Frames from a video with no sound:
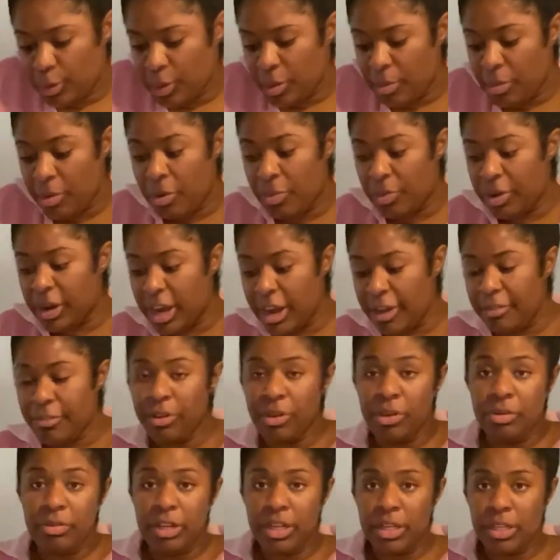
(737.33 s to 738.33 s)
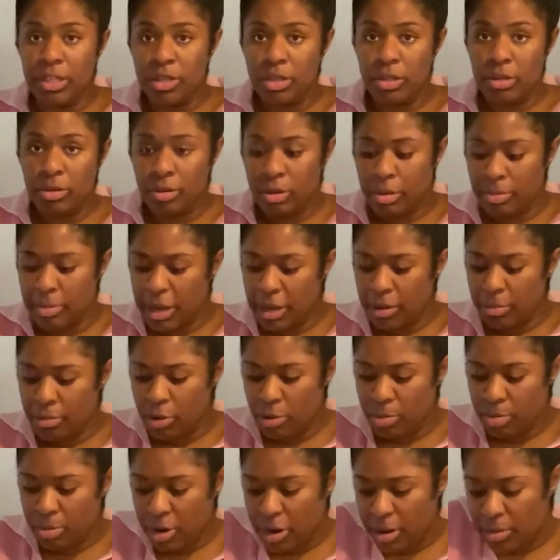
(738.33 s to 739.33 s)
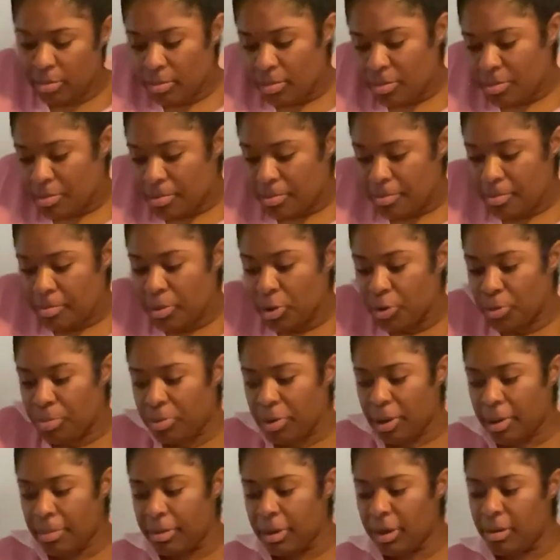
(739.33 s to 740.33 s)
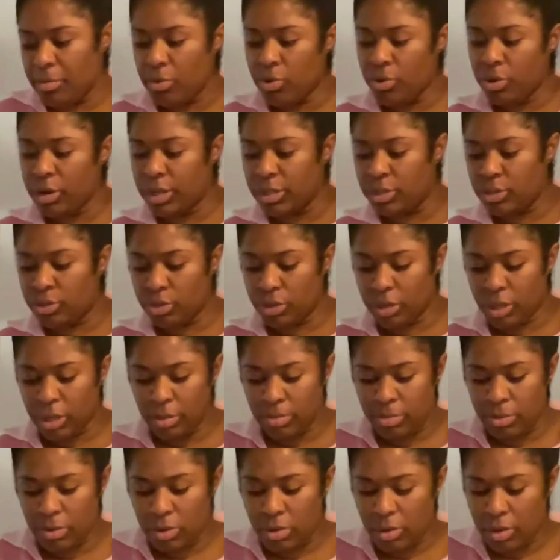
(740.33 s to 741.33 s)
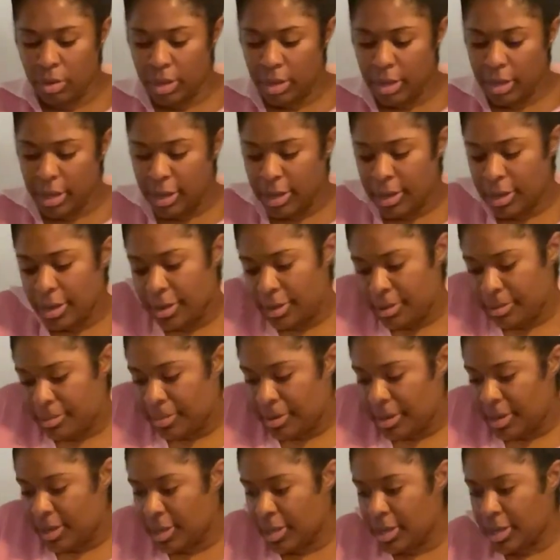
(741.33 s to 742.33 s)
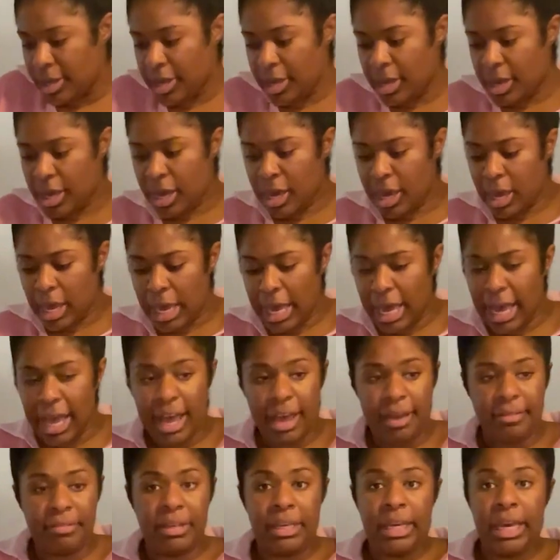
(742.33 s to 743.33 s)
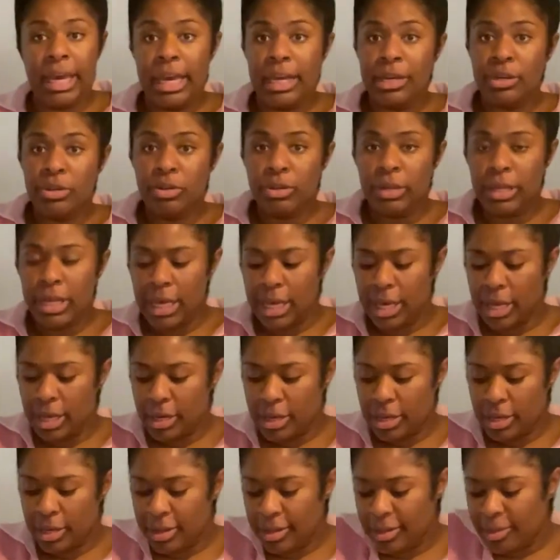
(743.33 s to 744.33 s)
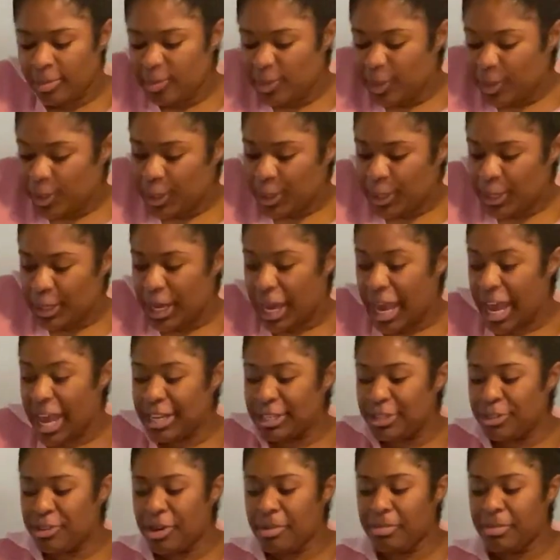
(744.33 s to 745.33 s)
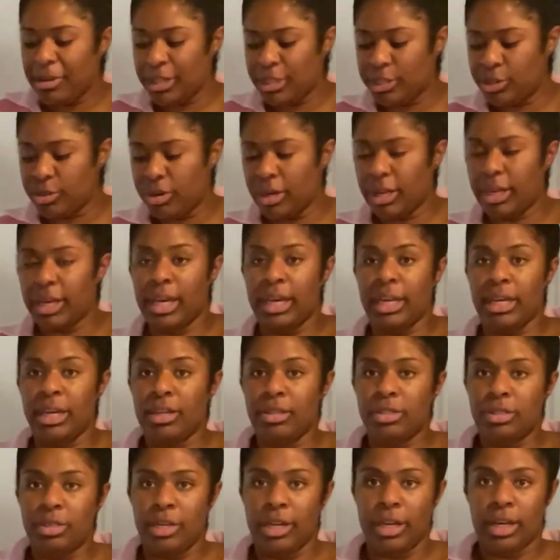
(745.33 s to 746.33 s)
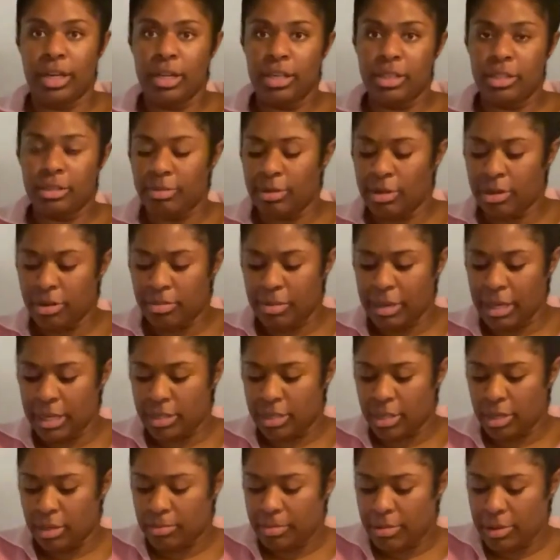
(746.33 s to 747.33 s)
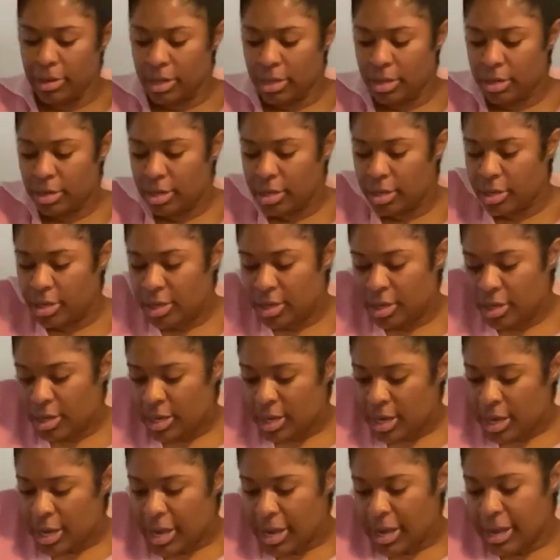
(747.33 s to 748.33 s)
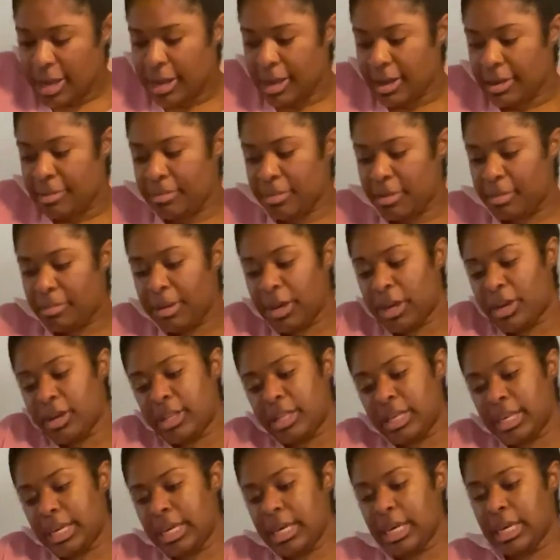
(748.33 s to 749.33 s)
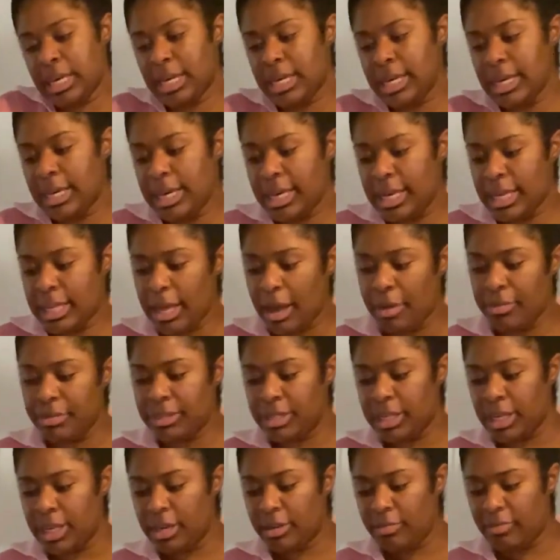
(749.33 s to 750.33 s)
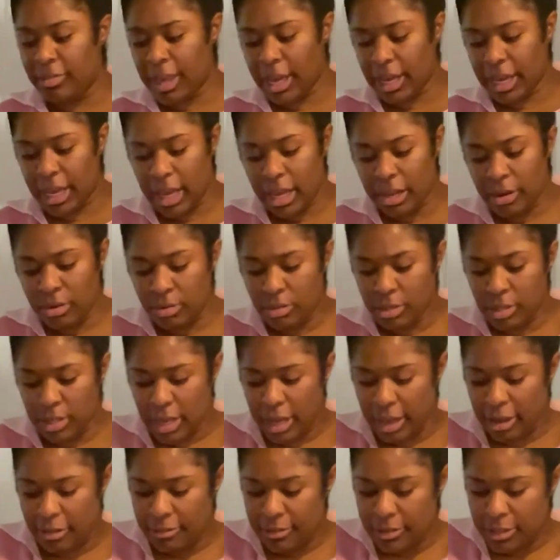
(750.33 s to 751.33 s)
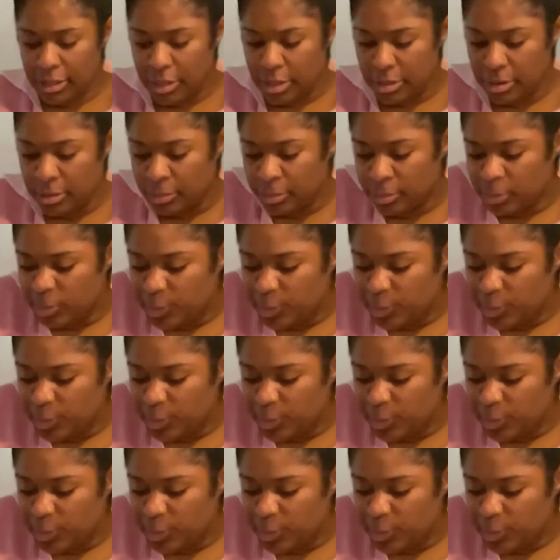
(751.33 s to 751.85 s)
But whatever you need to do to make meal prepping more enjoyable, I have a candle lit. I had strawberry shortcake yesterday and it smelled amazing, but apparently that was the end of that candle's life. So